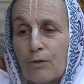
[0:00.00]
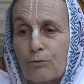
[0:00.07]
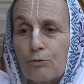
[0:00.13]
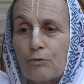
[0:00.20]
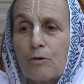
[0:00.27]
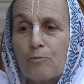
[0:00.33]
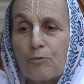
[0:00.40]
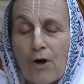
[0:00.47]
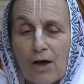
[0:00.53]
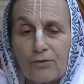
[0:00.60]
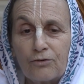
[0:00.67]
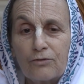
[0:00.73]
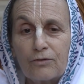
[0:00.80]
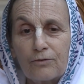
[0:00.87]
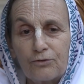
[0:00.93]
through the
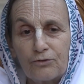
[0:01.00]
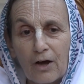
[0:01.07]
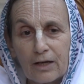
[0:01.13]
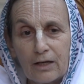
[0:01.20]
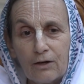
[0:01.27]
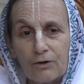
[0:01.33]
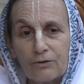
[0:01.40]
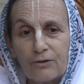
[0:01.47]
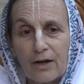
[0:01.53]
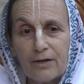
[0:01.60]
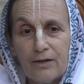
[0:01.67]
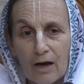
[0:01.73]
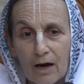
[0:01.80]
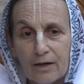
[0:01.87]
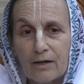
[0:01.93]
process of
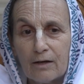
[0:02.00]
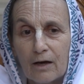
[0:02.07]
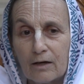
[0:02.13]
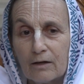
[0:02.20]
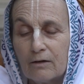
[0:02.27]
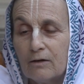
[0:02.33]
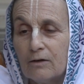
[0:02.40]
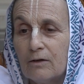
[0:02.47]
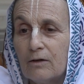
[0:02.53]
Sankirtan Yajna